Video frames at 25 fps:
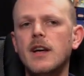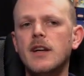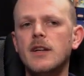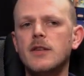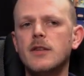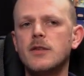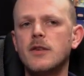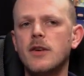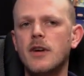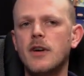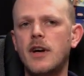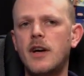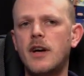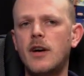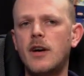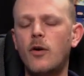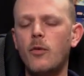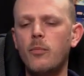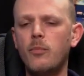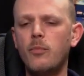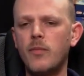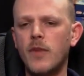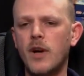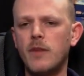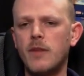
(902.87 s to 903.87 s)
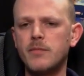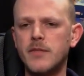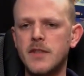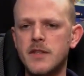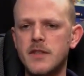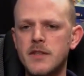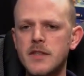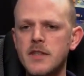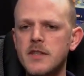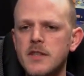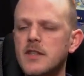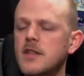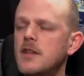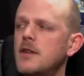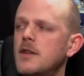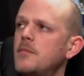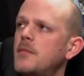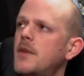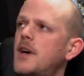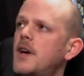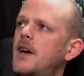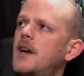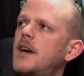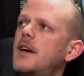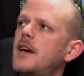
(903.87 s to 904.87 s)
So I open up the
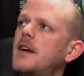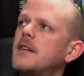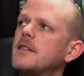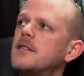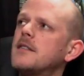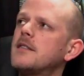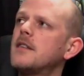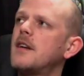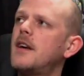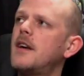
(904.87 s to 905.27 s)
system, and